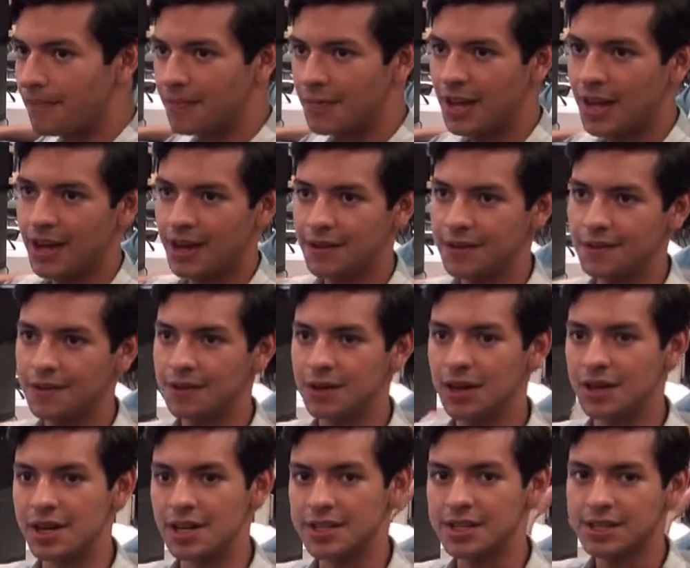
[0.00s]
that
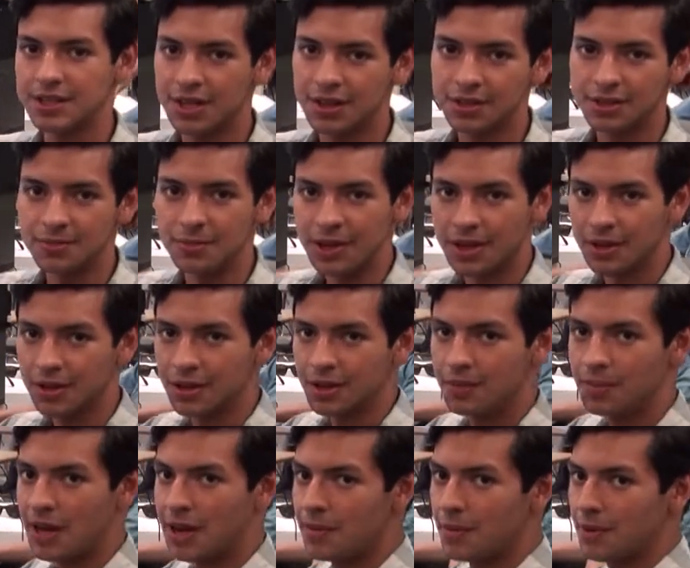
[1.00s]
are necessary to make a
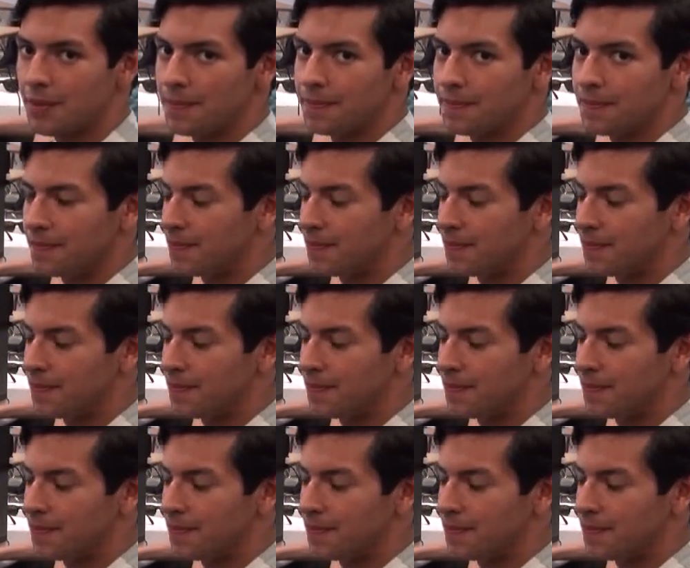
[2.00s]
good paper.